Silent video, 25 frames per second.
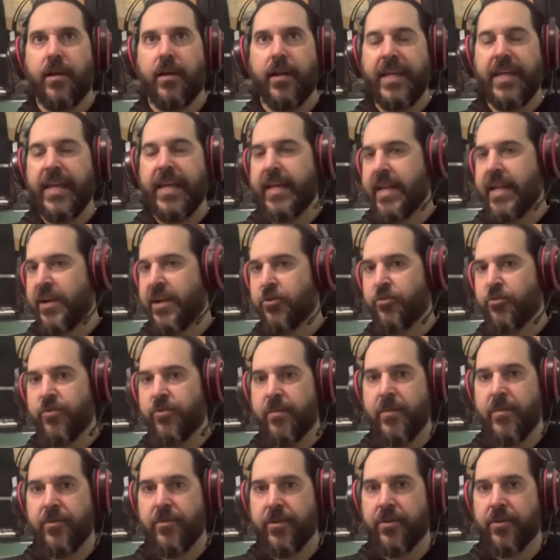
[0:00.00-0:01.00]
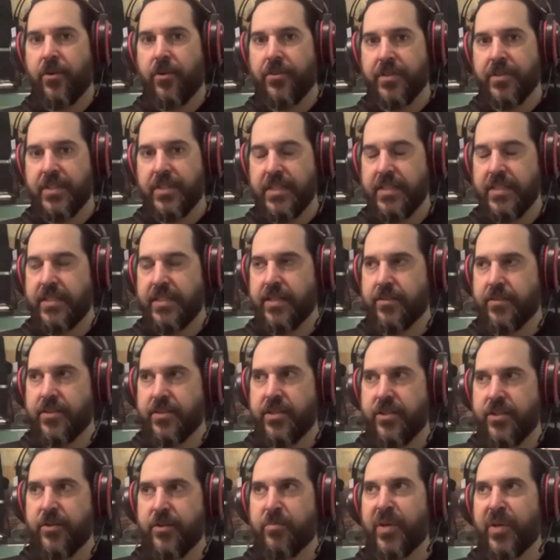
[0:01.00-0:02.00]
again, I don't remember all the details
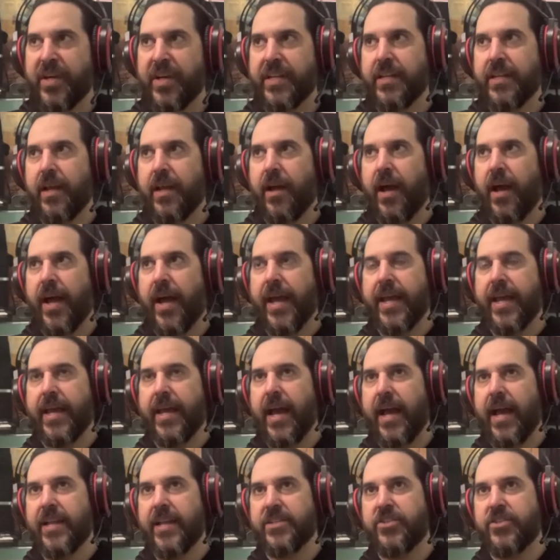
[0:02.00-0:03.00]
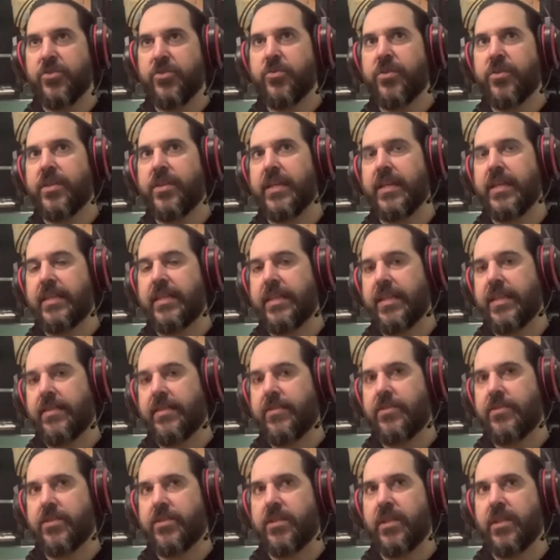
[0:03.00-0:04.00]
here, but I do think that
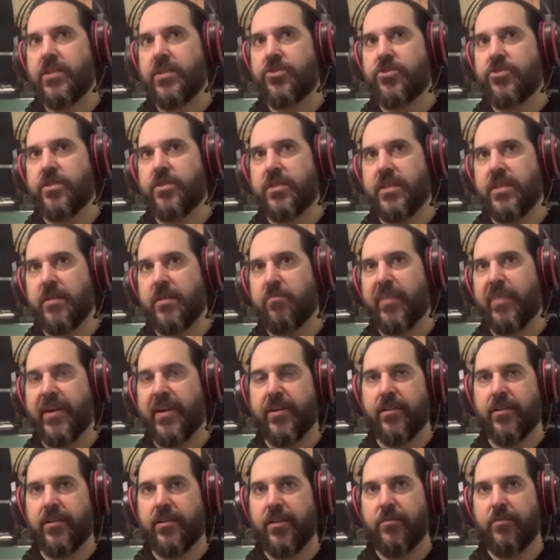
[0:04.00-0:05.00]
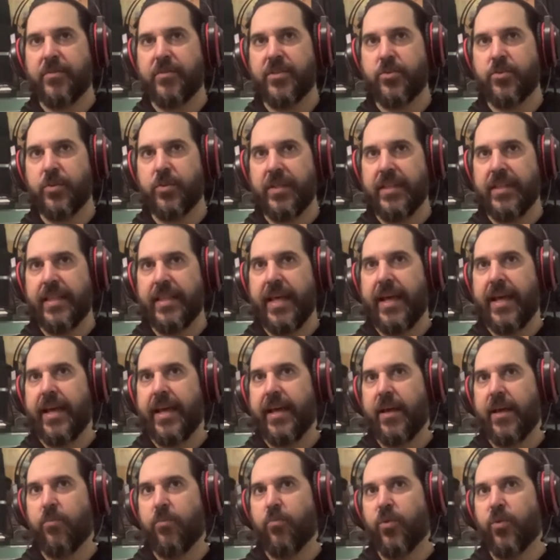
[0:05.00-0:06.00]
there's an interesting parallel between
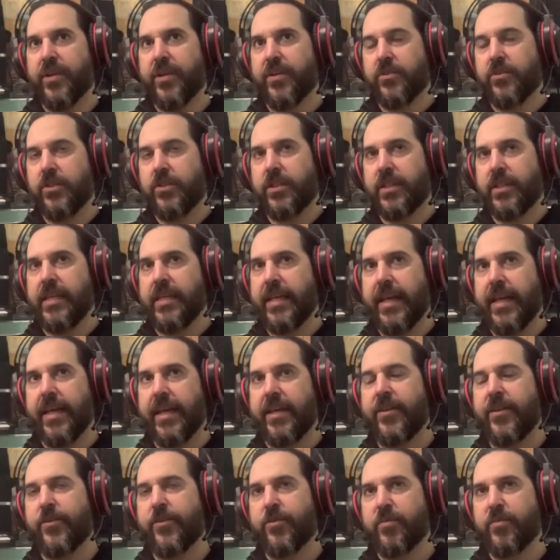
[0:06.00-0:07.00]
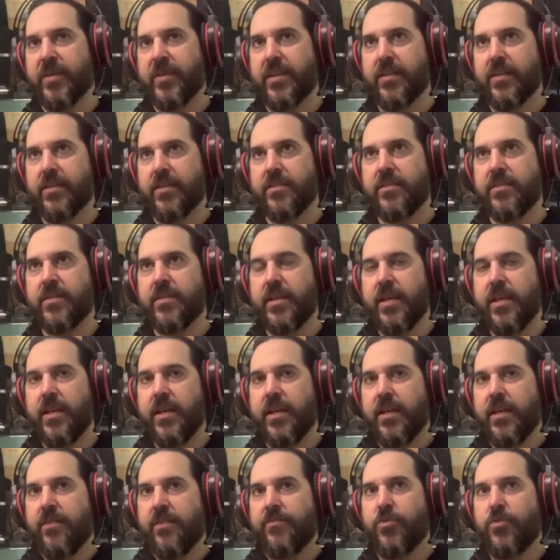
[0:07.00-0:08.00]
that and what you're looking at here, because
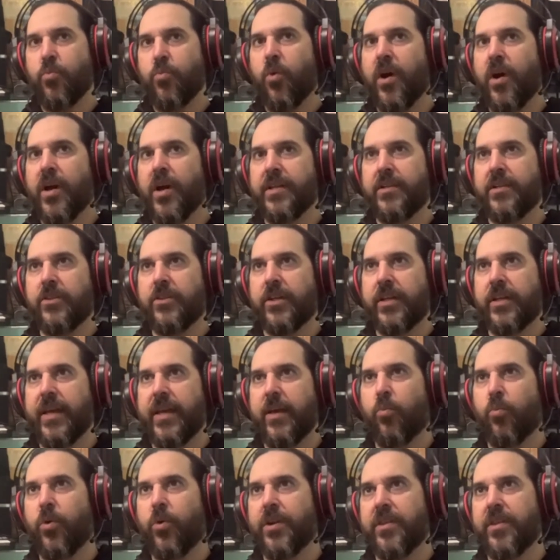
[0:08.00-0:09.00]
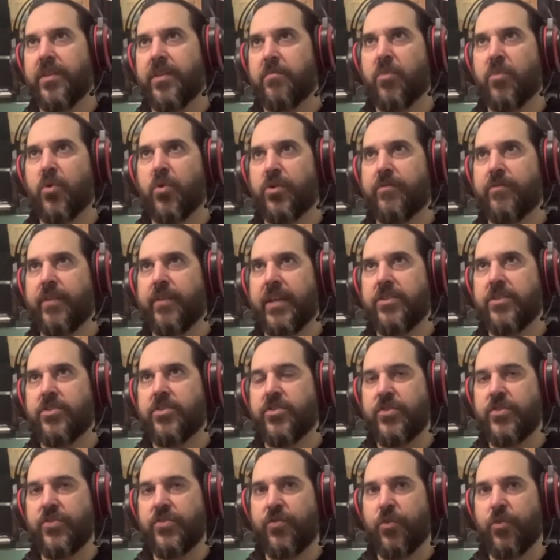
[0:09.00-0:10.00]
if you want to look at one of the
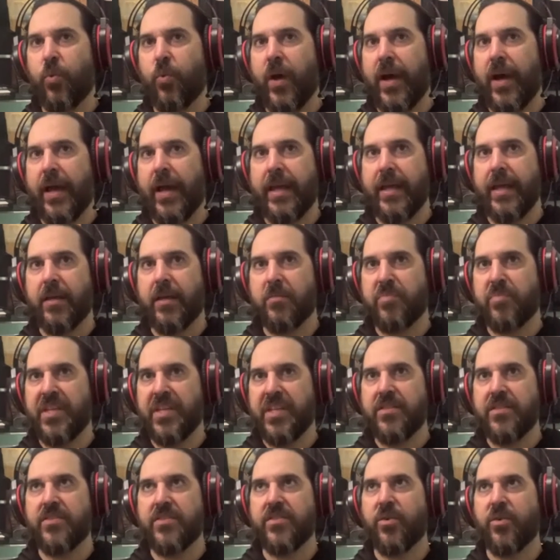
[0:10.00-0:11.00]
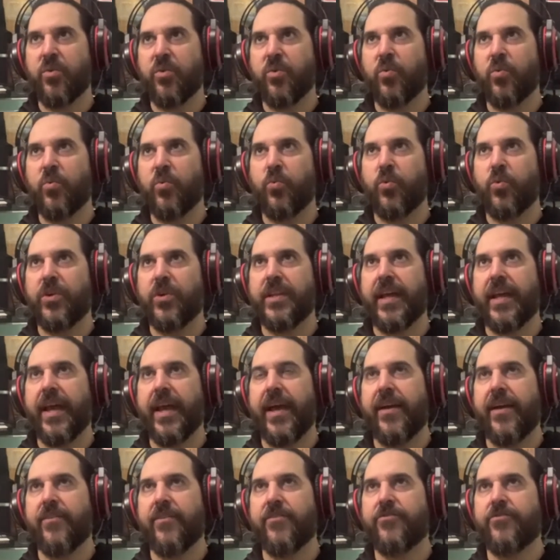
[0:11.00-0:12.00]
motivations for why Piso would
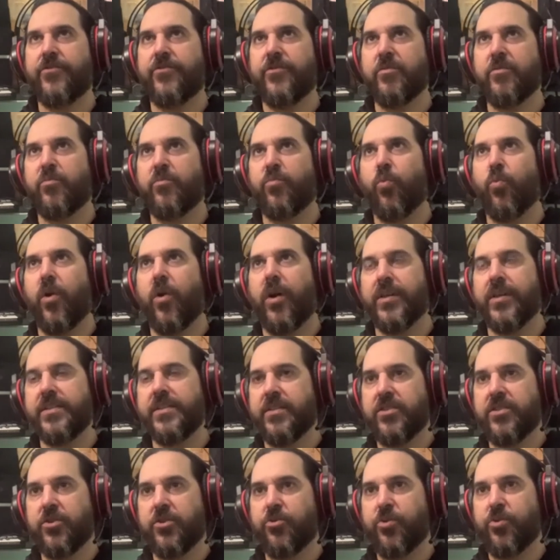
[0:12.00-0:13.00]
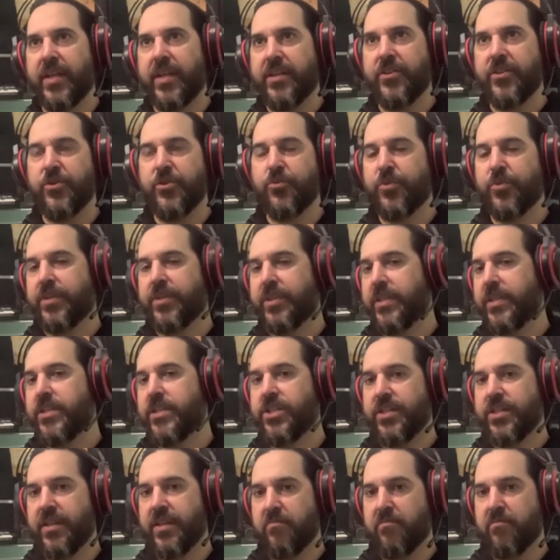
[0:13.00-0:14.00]
have wanted to create a new
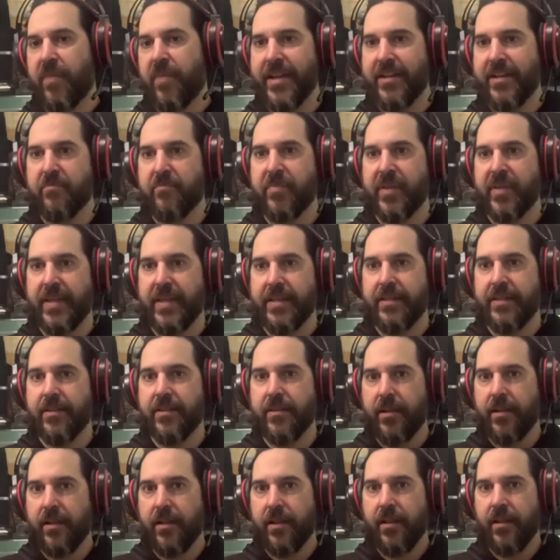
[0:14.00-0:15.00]
religion, it might have been